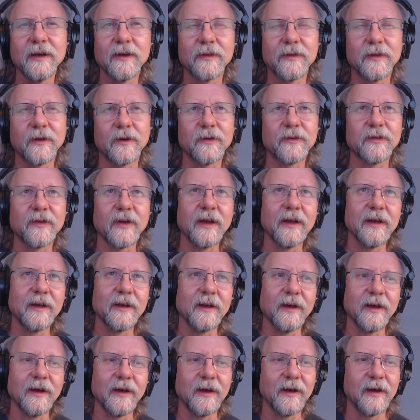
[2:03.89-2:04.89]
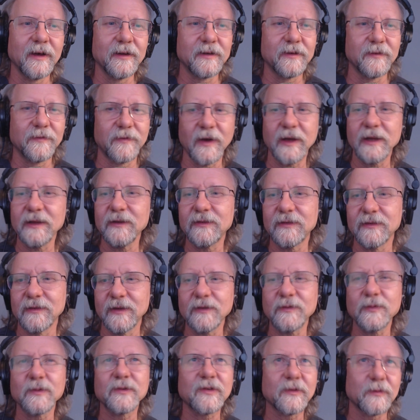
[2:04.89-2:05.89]
there's a device.
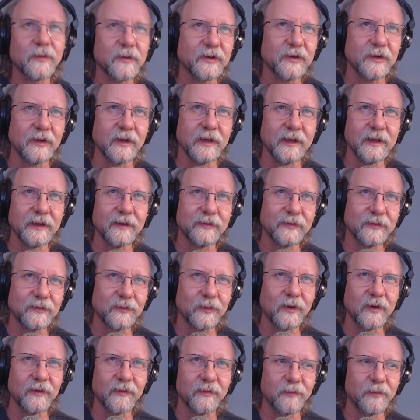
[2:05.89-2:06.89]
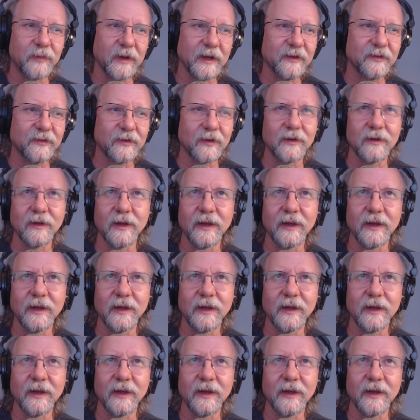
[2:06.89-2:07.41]
This was originally sort of based on,